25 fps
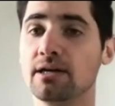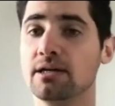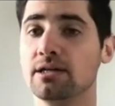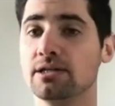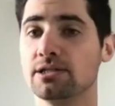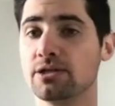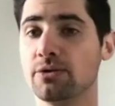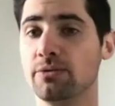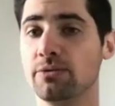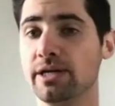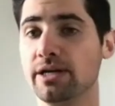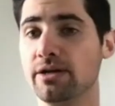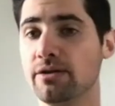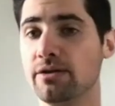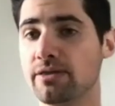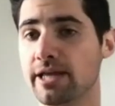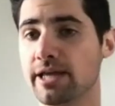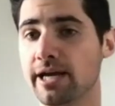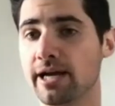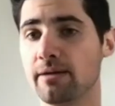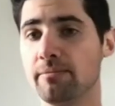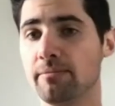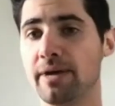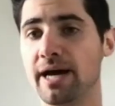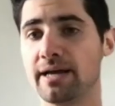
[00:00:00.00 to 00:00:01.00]
So when you
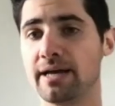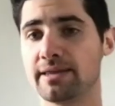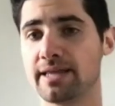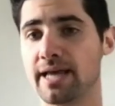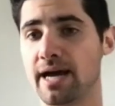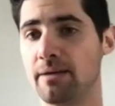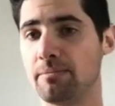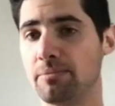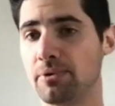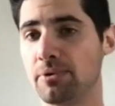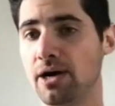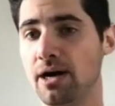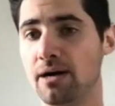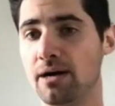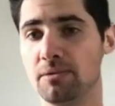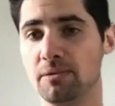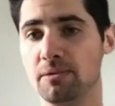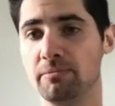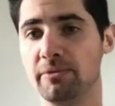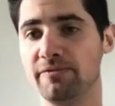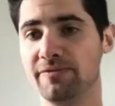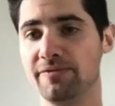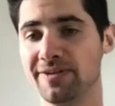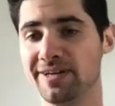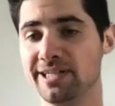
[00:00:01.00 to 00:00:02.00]
think about that
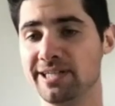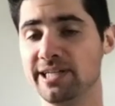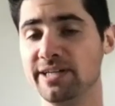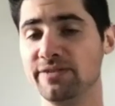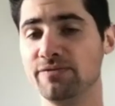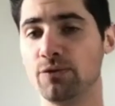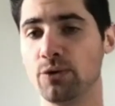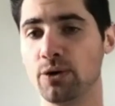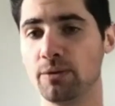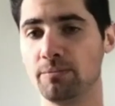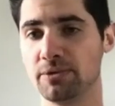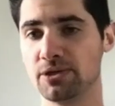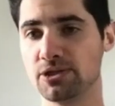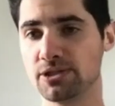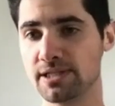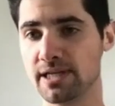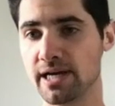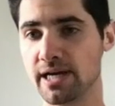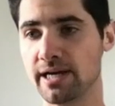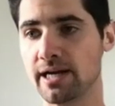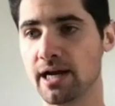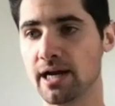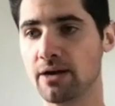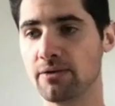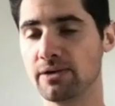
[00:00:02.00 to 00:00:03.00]
problem of
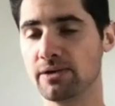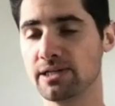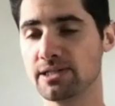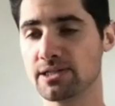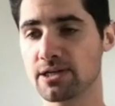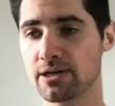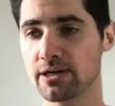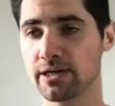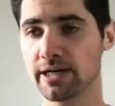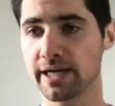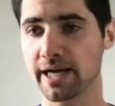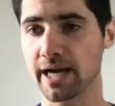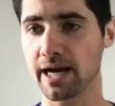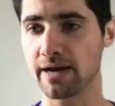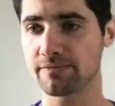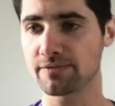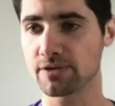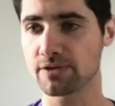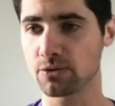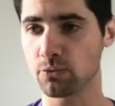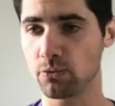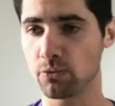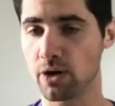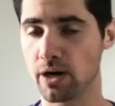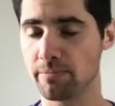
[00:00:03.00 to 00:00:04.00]
84% not returning
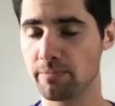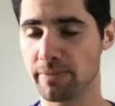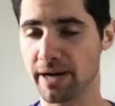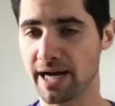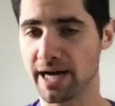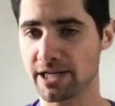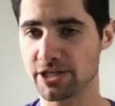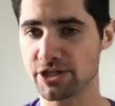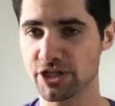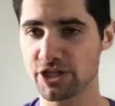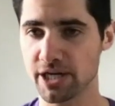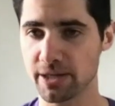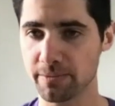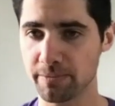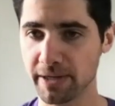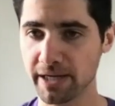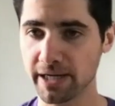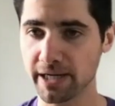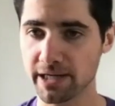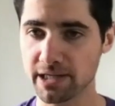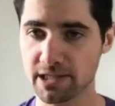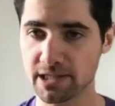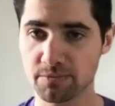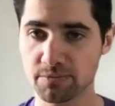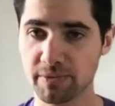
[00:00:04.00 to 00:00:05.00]
after one bad shipping
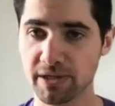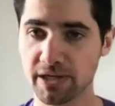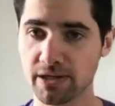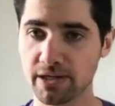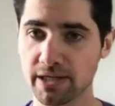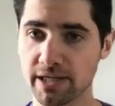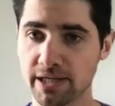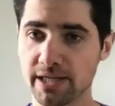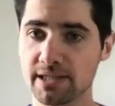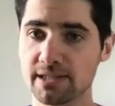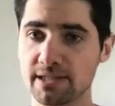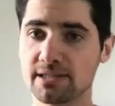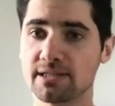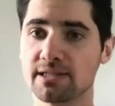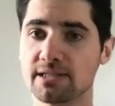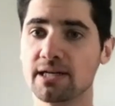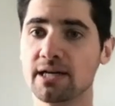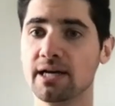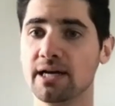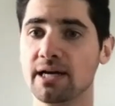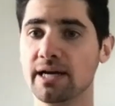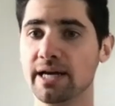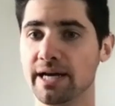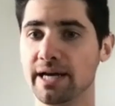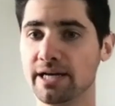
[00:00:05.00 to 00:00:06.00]
experience,
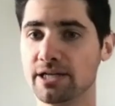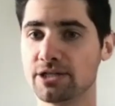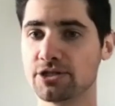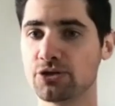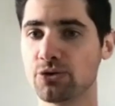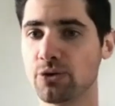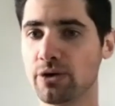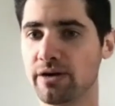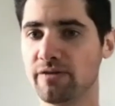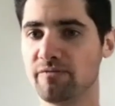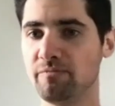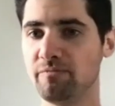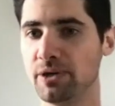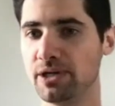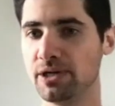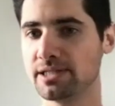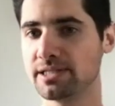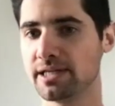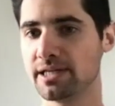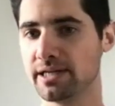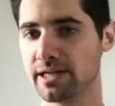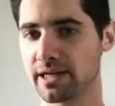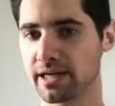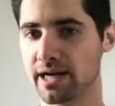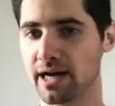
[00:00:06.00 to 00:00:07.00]
it sort of puts
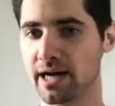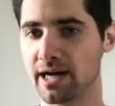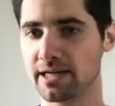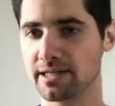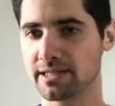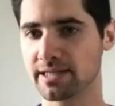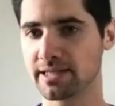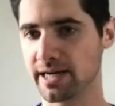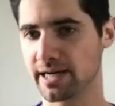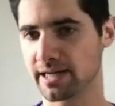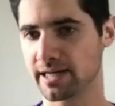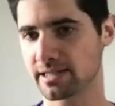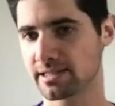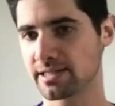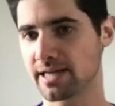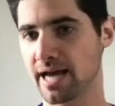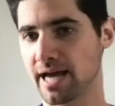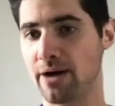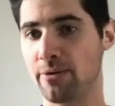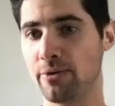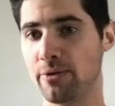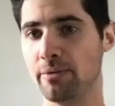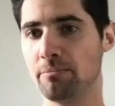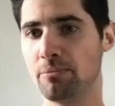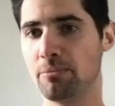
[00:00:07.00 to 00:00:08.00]
into context
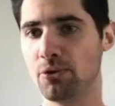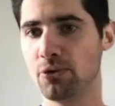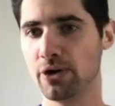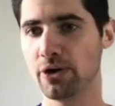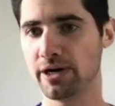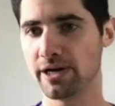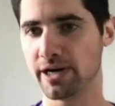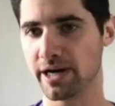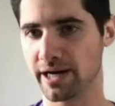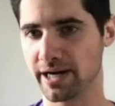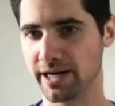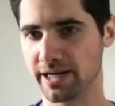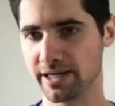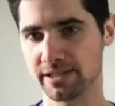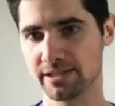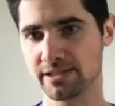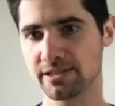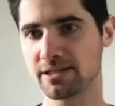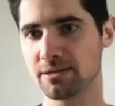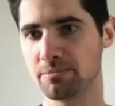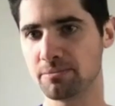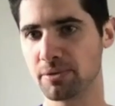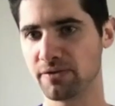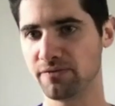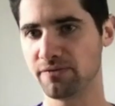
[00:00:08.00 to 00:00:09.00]
how important it is
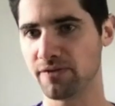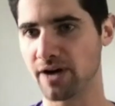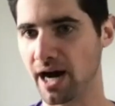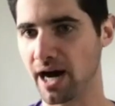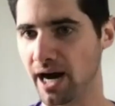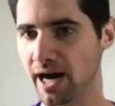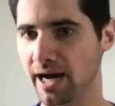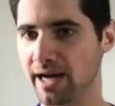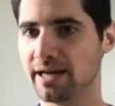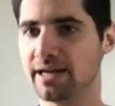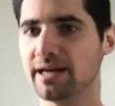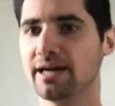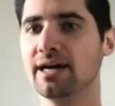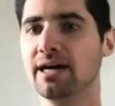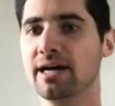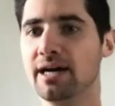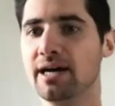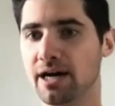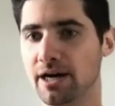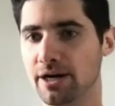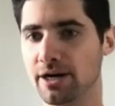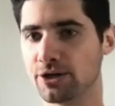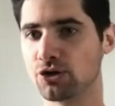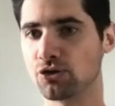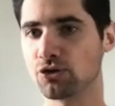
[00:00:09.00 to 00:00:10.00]
to provide
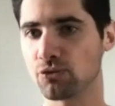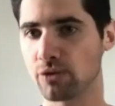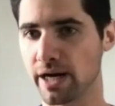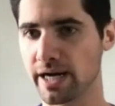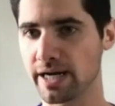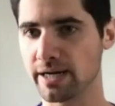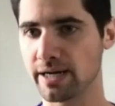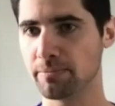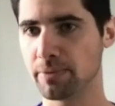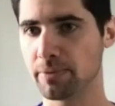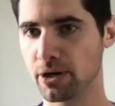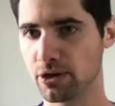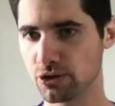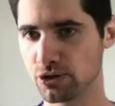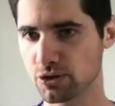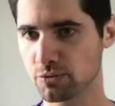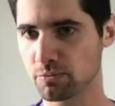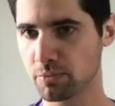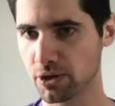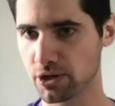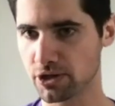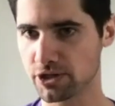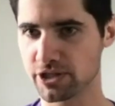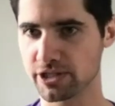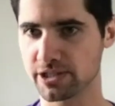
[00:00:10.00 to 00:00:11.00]
a great
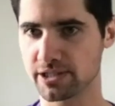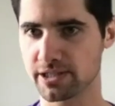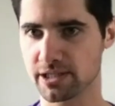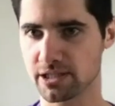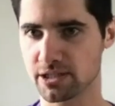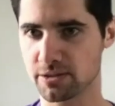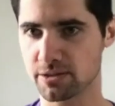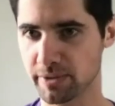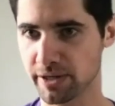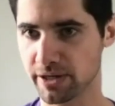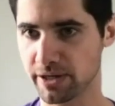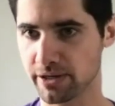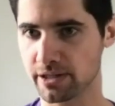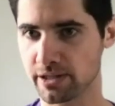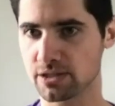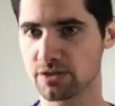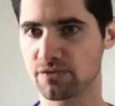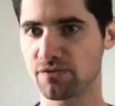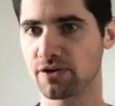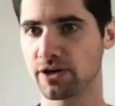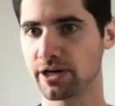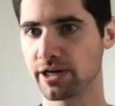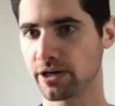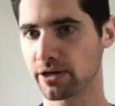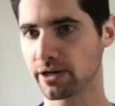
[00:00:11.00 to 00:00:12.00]
post-purchase experience
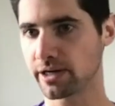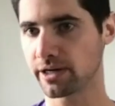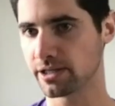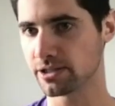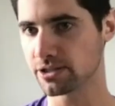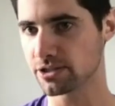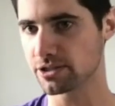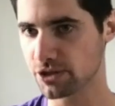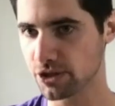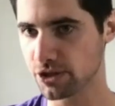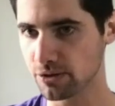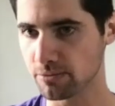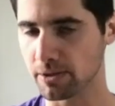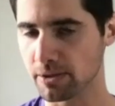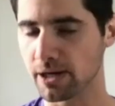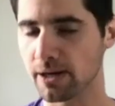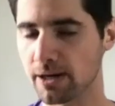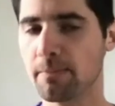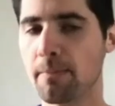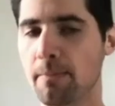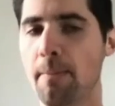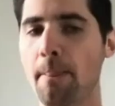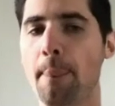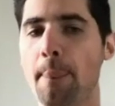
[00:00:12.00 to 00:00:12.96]
for your consumer.